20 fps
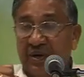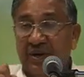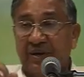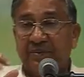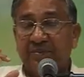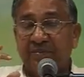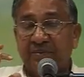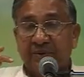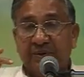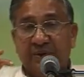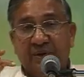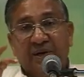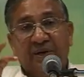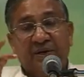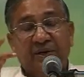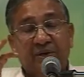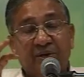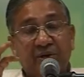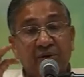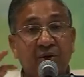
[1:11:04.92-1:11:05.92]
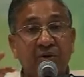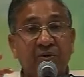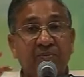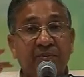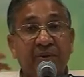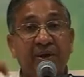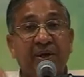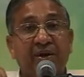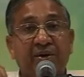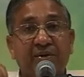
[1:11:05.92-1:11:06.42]
let, let it not
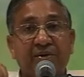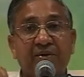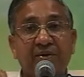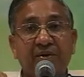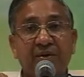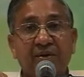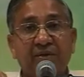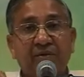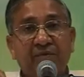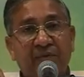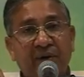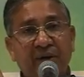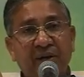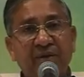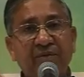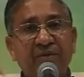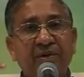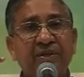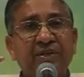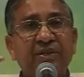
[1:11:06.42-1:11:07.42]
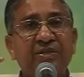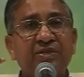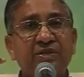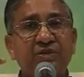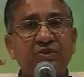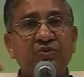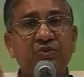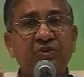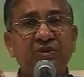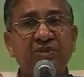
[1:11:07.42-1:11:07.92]
break, whatever the
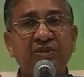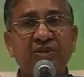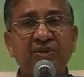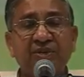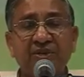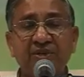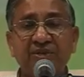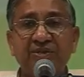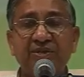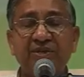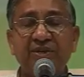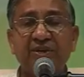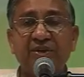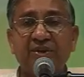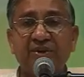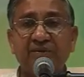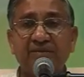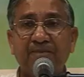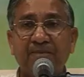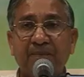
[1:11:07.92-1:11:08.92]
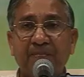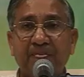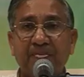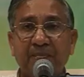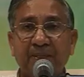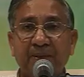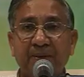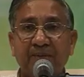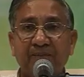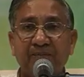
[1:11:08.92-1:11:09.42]
situation is there.
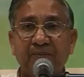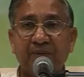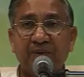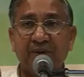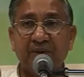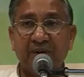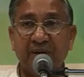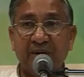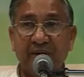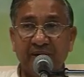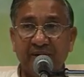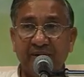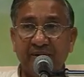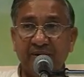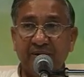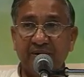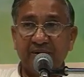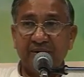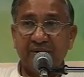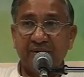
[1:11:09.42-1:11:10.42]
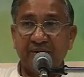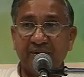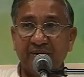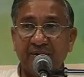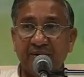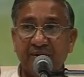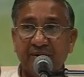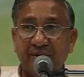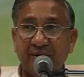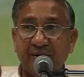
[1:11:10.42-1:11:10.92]
And
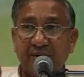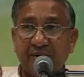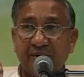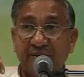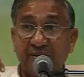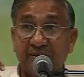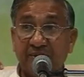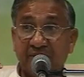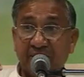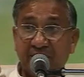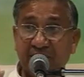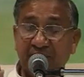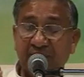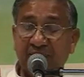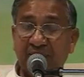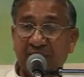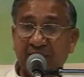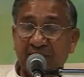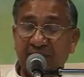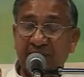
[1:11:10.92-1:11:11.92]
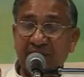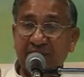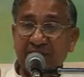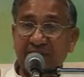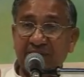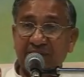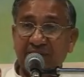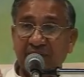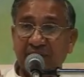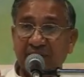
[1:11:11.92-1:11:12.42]
third one
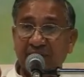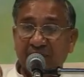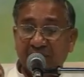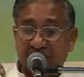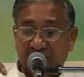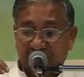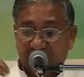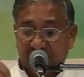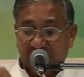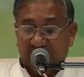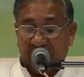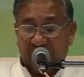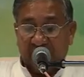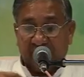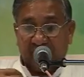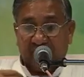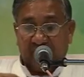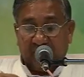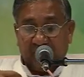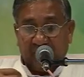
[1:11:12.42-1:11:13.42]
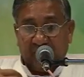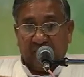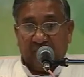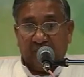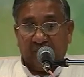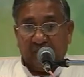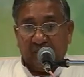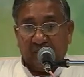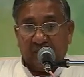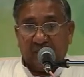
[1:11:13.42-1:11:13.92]
is that
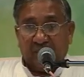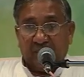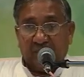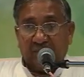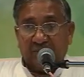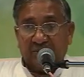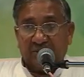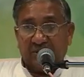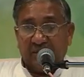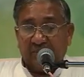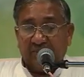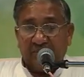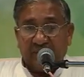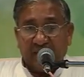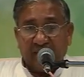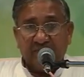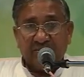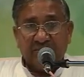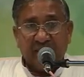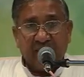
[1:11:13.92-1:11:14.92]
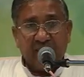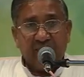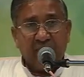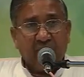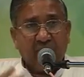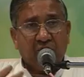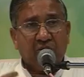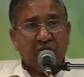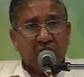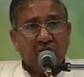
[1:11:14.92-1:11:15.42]
sometimes I am
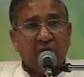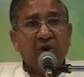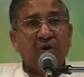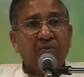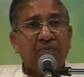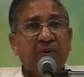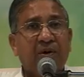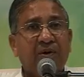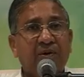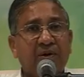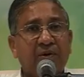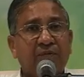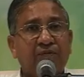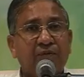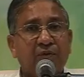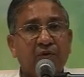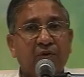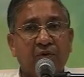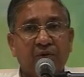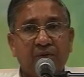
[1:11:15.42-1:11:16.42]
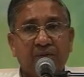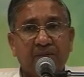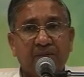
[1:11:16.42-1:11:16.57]
not all powerful.